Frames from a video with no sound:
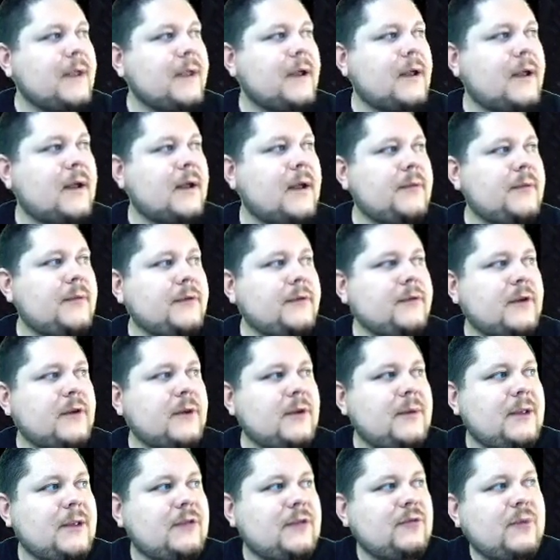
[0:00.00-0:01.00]
There's going
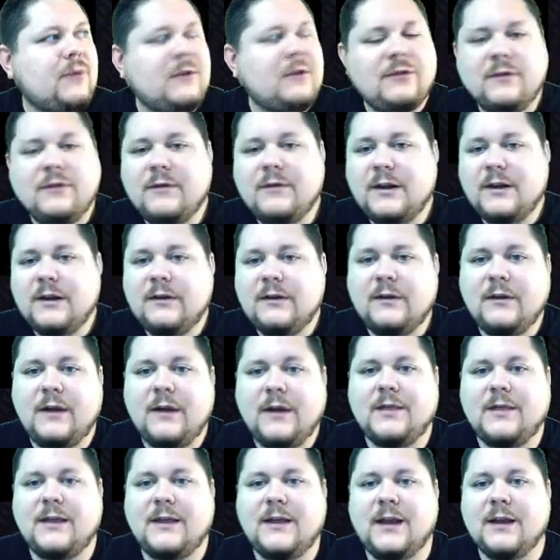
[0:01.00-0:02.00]
to be a Twitch event
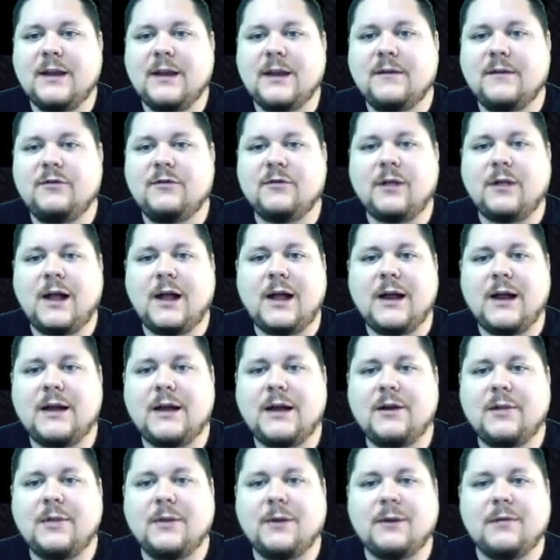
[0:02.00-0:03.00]
at the end of July.
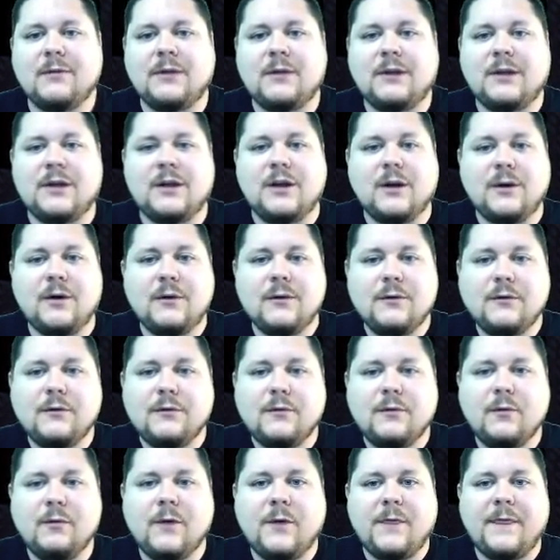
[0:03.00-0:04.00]
Nobody really
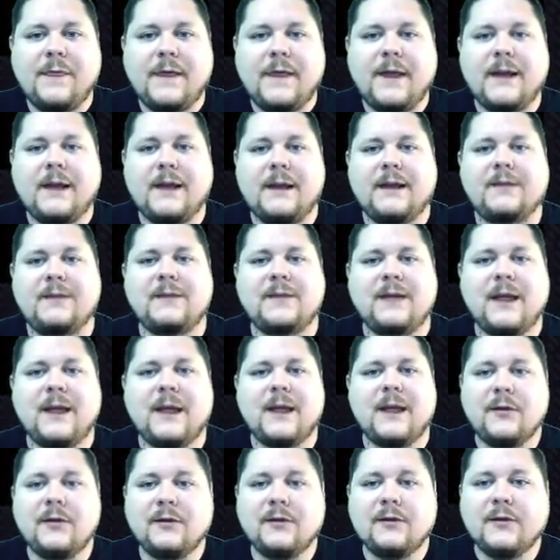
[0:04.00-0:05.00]
knows what that
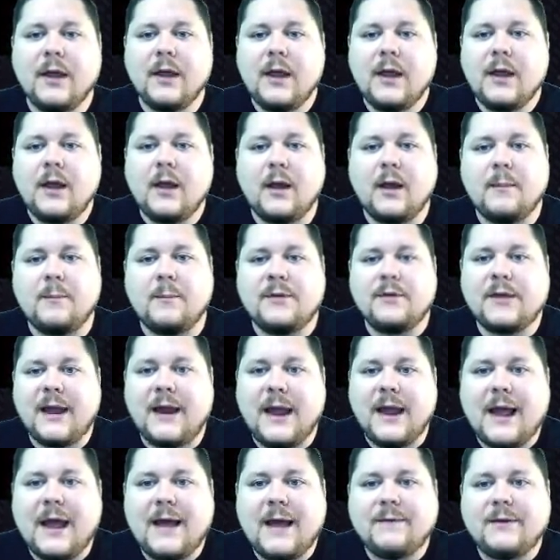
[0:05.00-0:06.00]
entails. But they
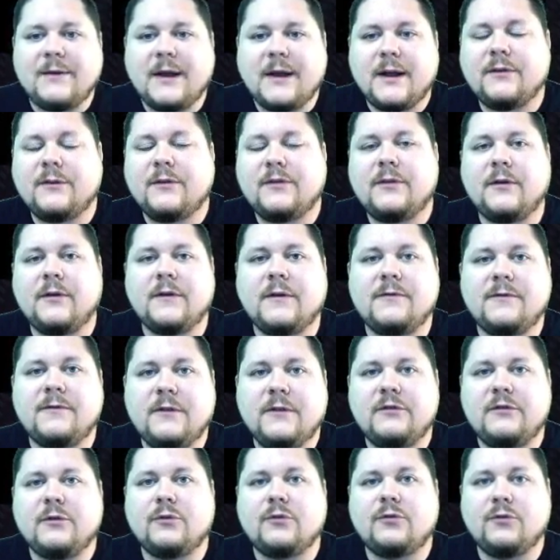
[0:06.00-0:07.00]
have announced their
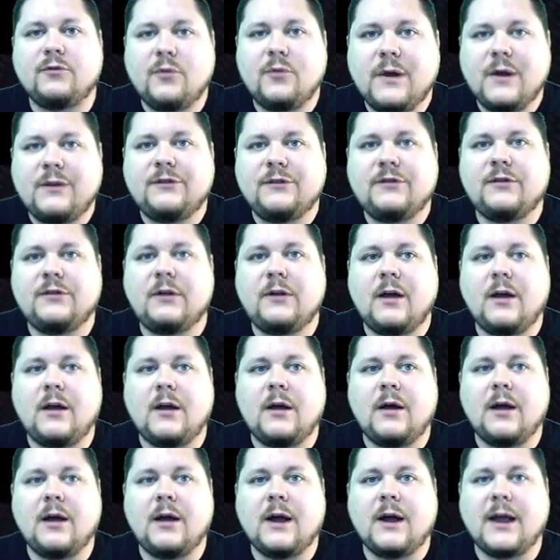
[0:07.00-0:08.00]
official Twitch
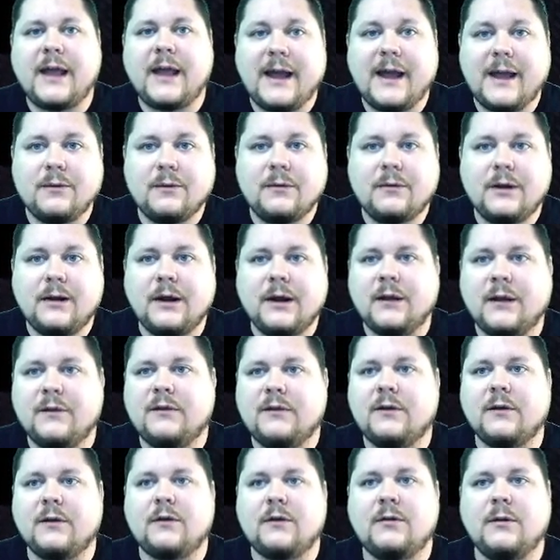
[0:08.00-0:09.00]
account, and
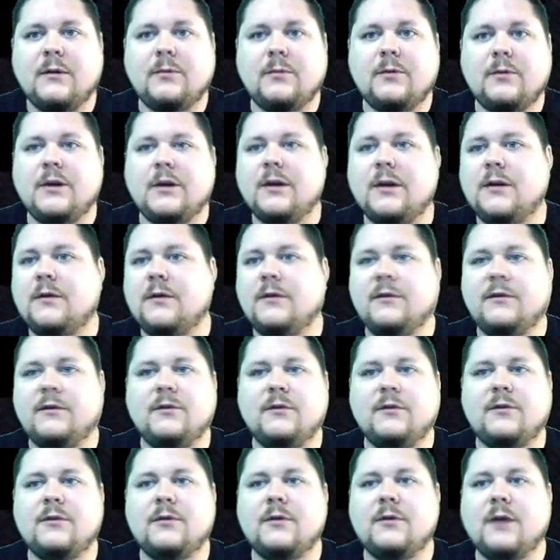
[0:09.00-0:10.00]
it's the Calibria
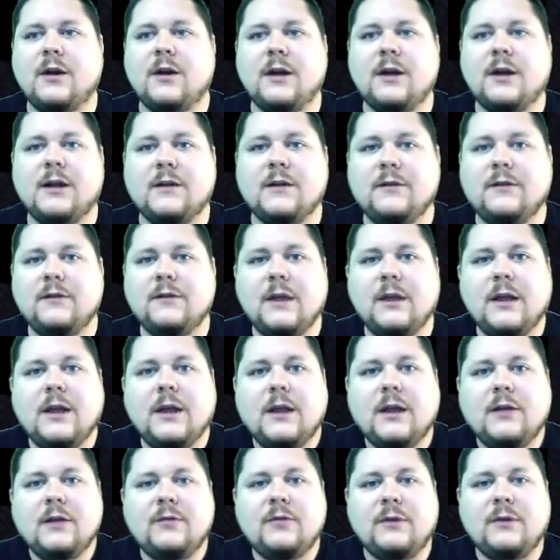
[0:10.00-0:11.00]
Crystal Guardians
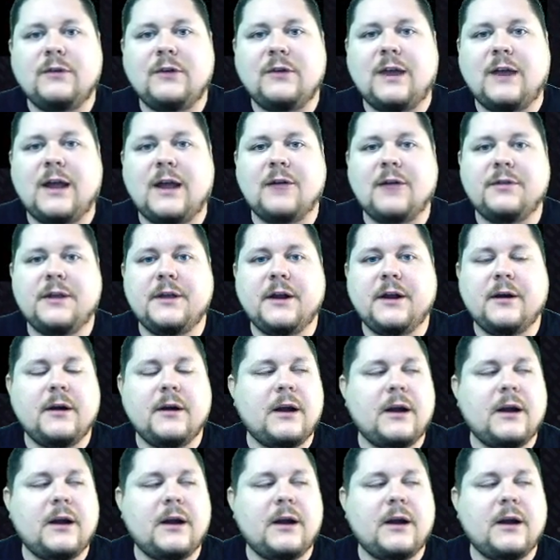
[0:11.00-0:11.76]
Twitch account there.